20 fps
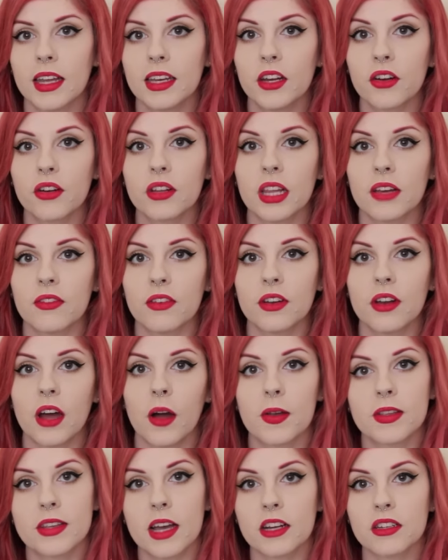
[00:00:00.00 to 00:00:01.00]
In year 11,
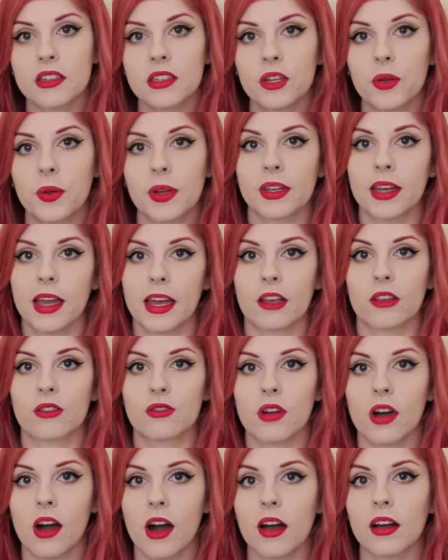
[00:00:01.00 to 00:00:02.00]
I was actually doing
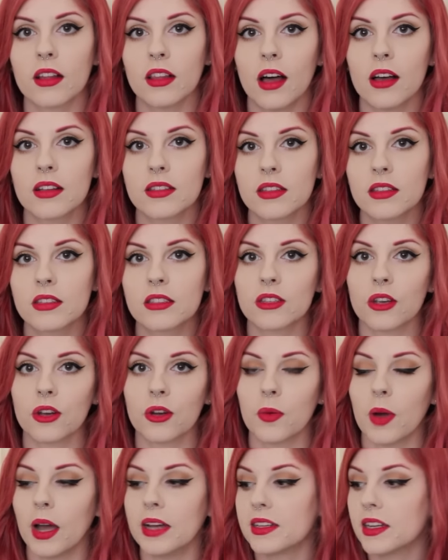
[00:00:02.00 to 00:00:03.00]
extra art classes,
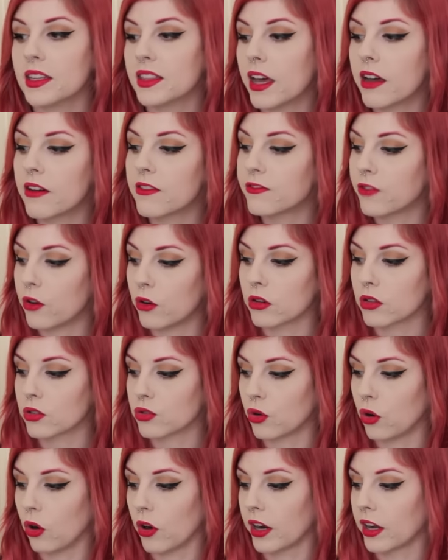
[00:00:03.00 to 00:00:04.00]
so I did that
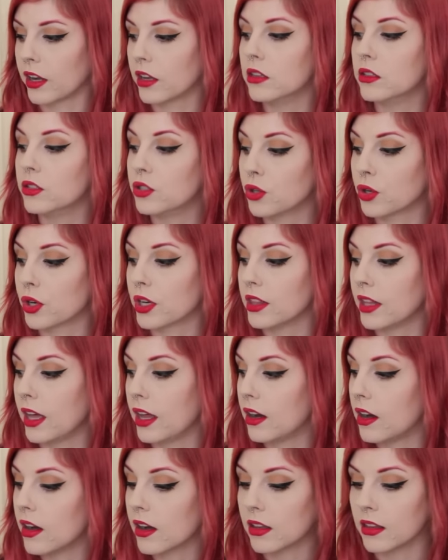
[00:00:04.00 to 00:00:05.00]
fox drawing during
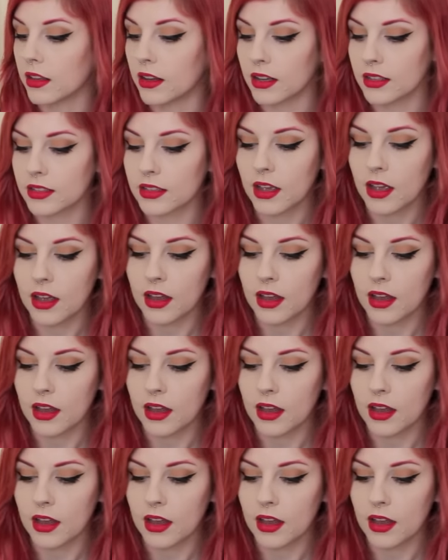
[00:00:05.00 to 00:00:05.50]
that art class.